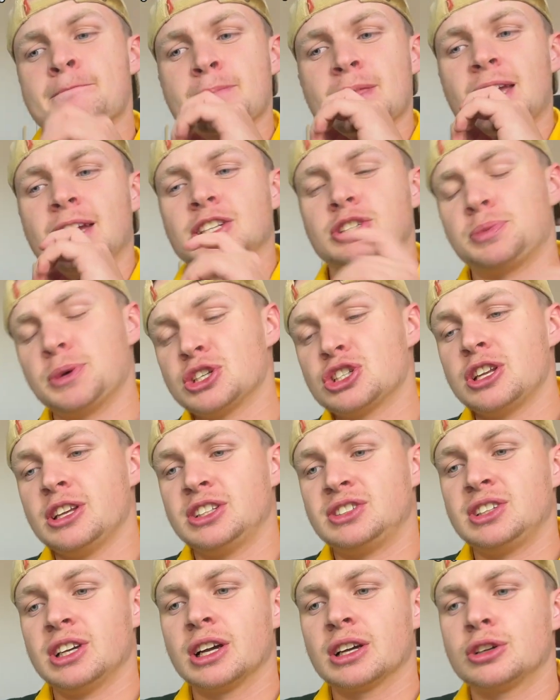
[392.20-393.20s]
especially
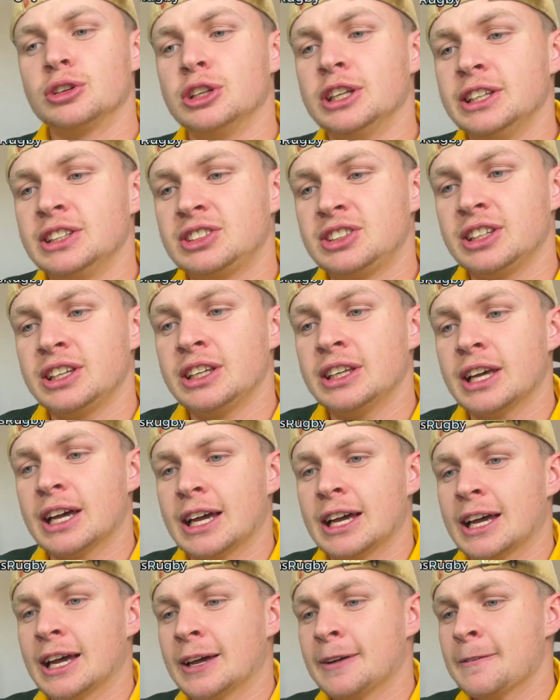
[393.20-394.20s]

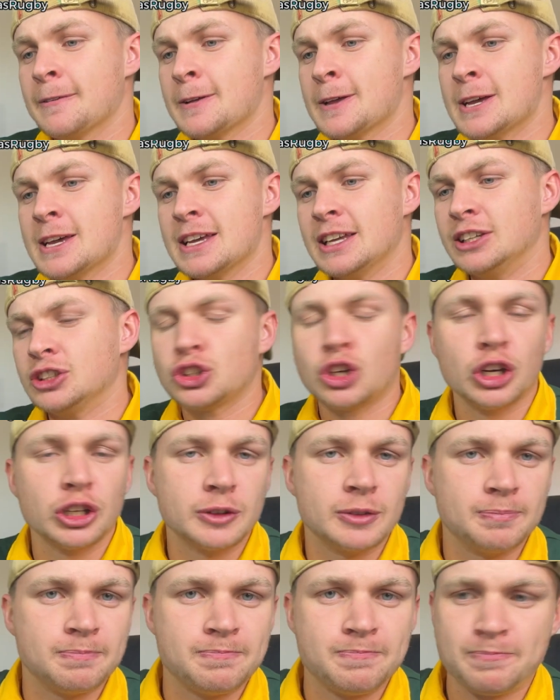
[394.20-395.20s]
Siakulisi,
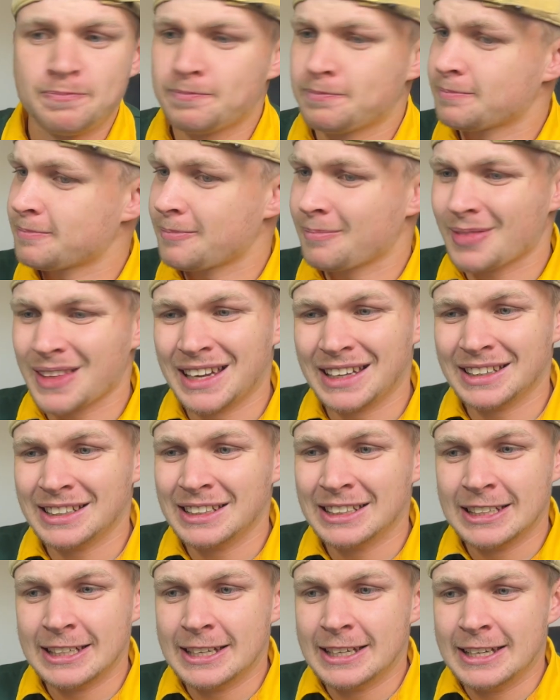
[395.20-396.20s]

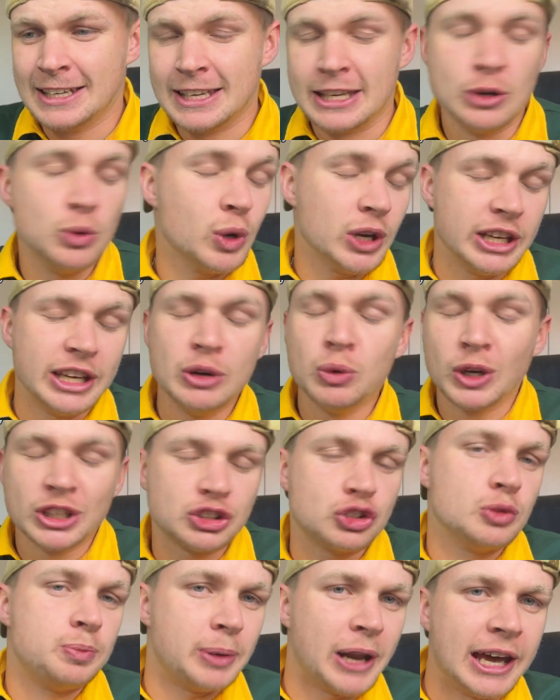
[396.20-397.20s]
he wants
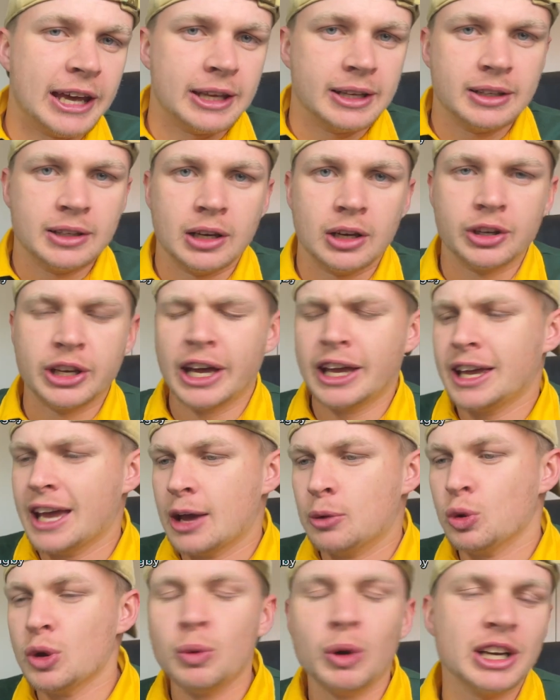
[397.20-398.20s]
to play, okay?
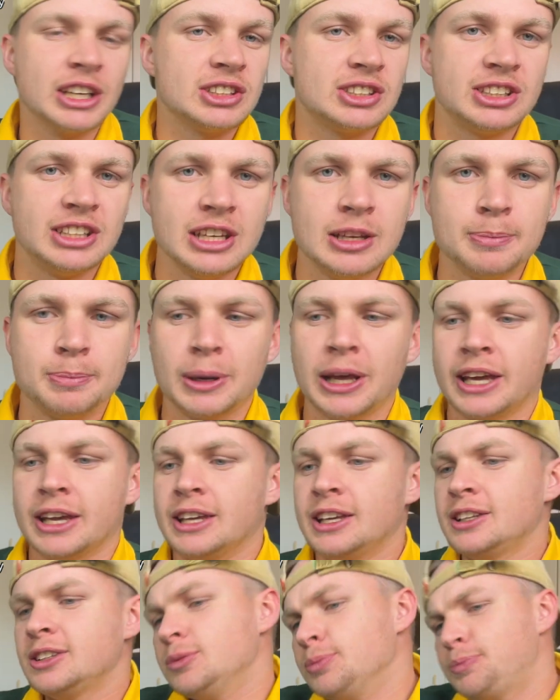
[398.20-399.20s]
And we want to see him play.
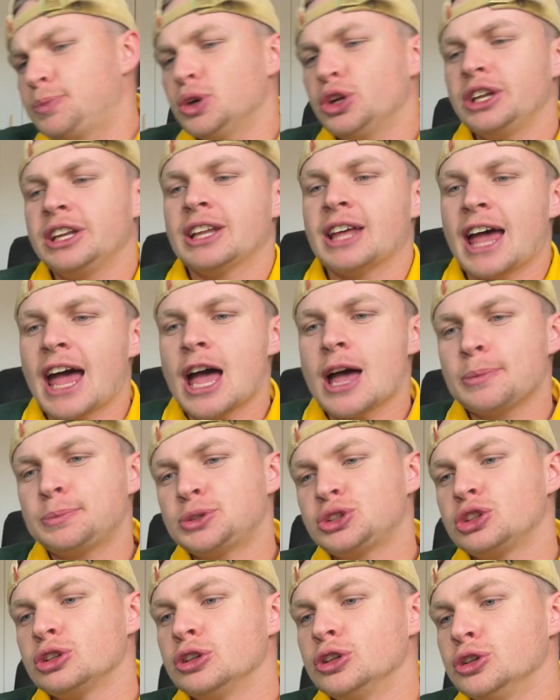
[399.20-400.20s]
He put in an
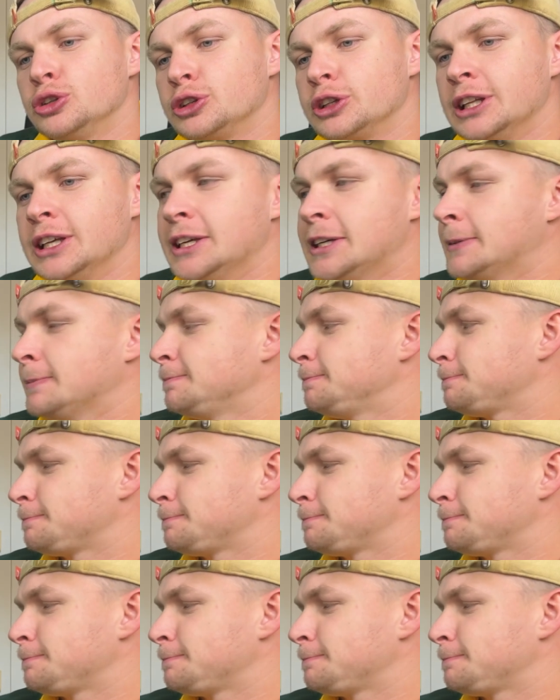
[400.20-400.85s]
absolutely